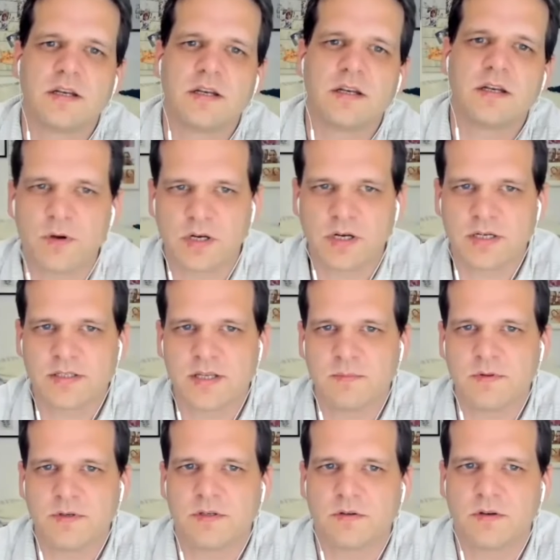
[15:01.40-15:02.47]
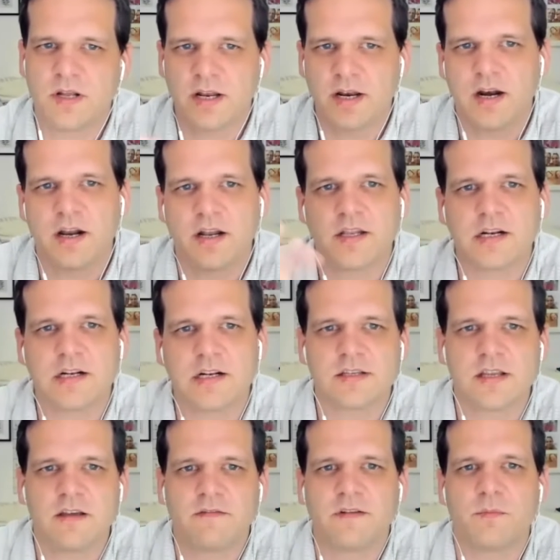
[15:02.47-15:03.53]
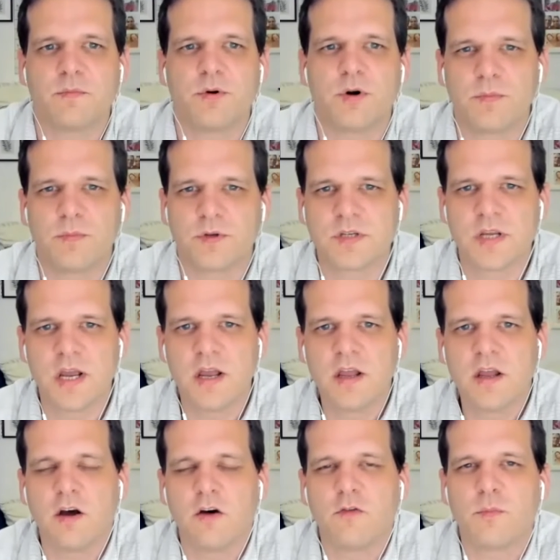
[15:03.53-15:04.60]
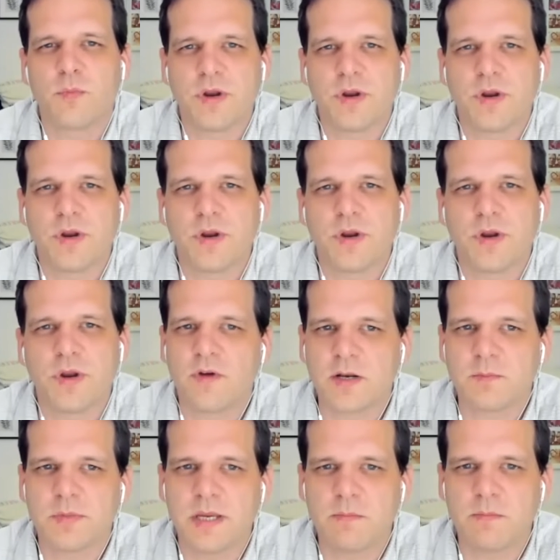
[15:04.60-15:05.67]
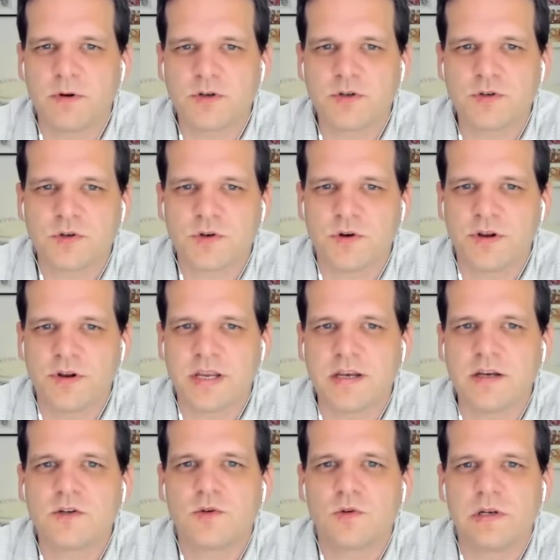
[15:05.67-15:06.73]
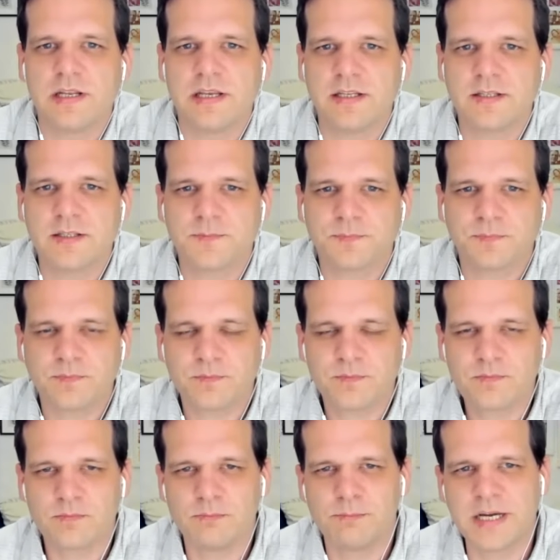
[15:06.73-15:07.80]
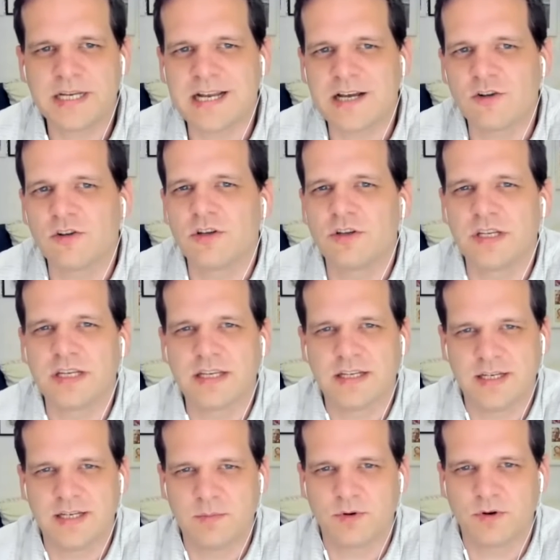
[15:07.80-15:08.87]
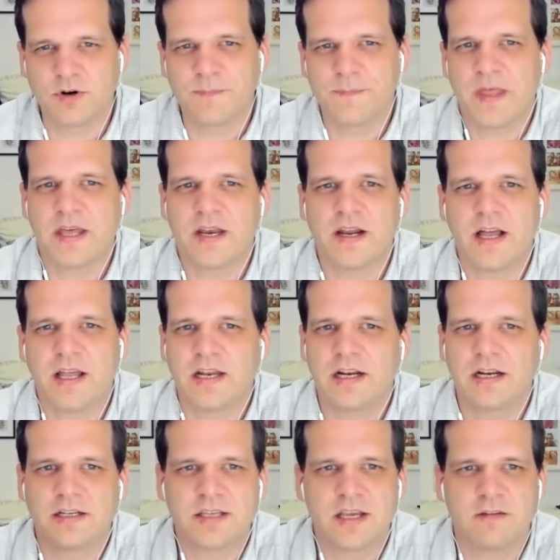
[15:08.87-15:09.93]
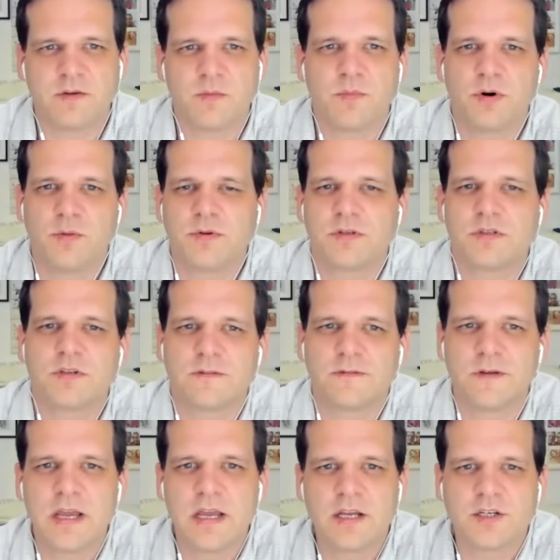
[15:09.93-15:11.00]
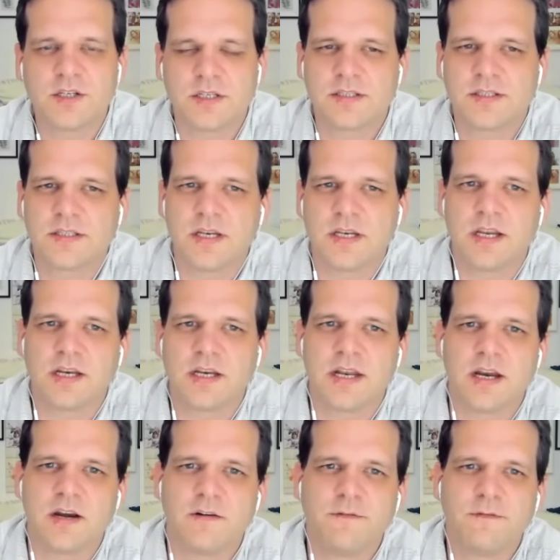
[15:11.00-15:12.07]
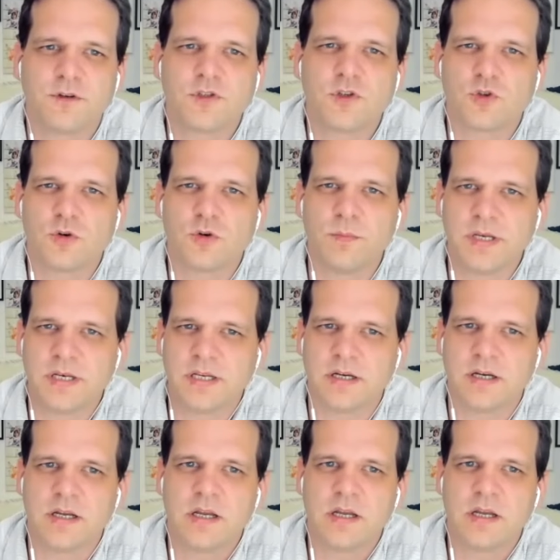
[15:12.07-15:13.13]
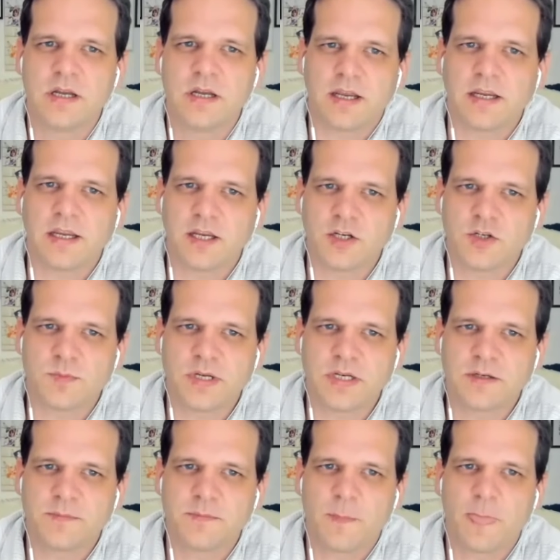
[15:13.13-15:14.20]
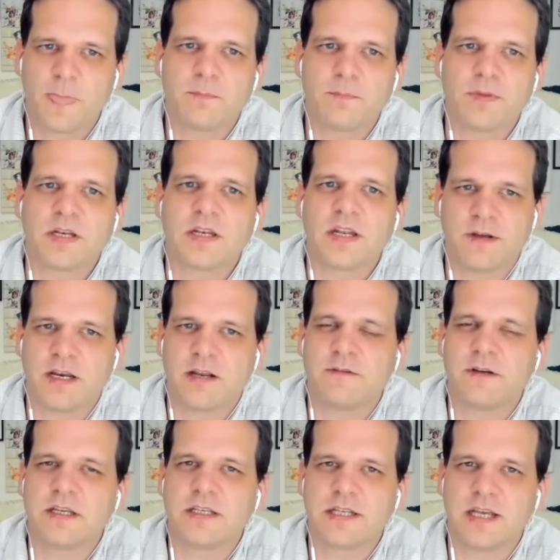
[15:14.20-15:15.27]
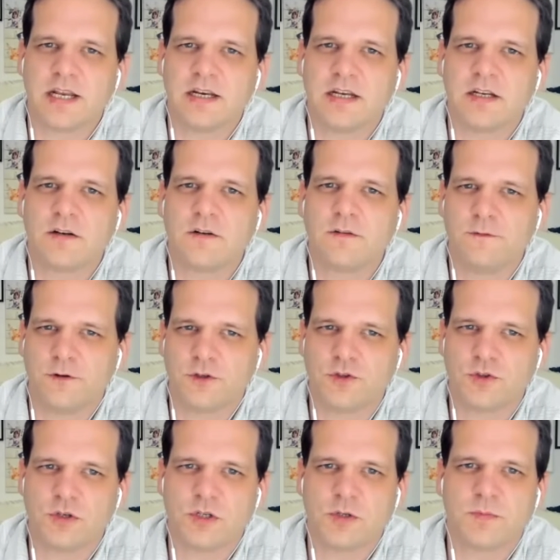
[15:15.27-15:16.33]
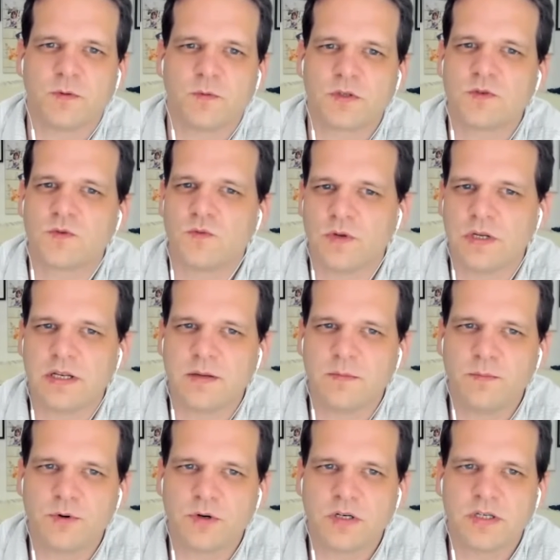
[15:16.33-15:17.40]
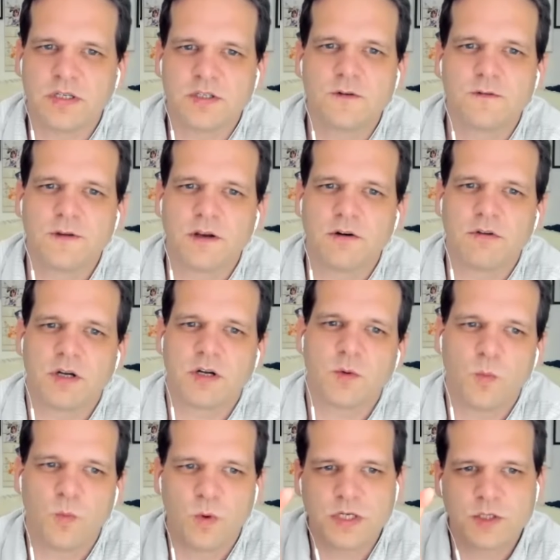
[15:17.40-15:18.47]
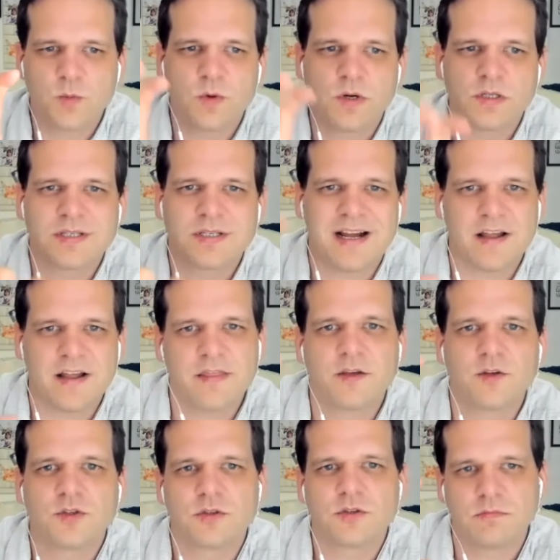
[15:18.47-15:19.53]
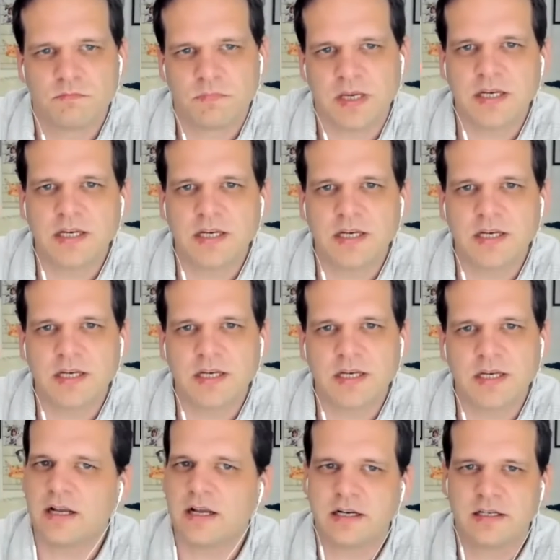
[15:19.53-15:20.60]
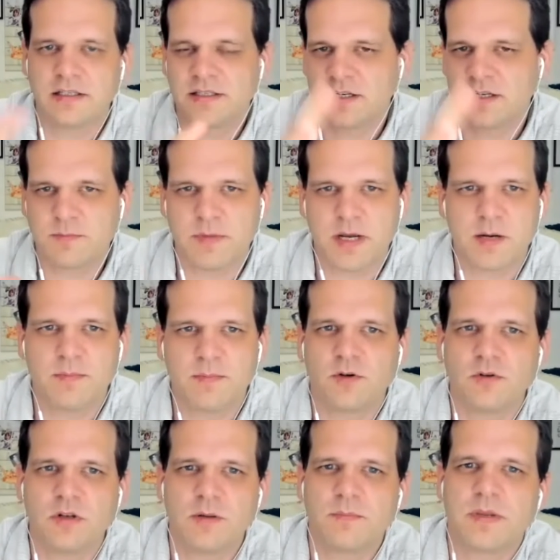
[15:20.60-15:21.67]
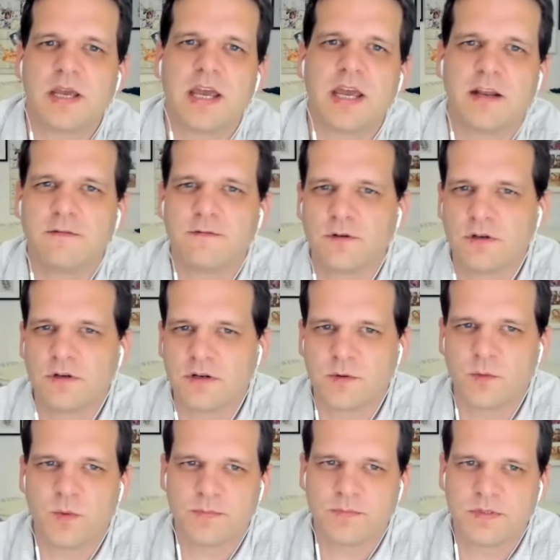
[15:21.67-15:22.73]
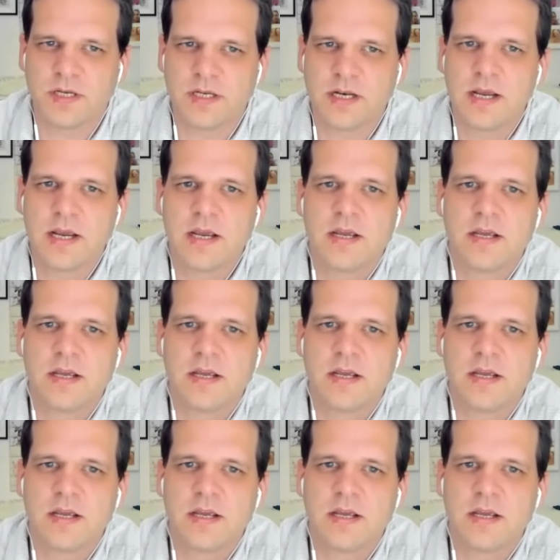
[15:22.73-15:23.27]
was a podcast episode. Other articles have the purpose of bringing in the right people to turn into leads by downloading an ebook. Other articles have the purpose of just sitting there for social media engagement, but were never intended for search. But what's really important is to figure out which ones are those individual articles, and this might only be a handful on a website,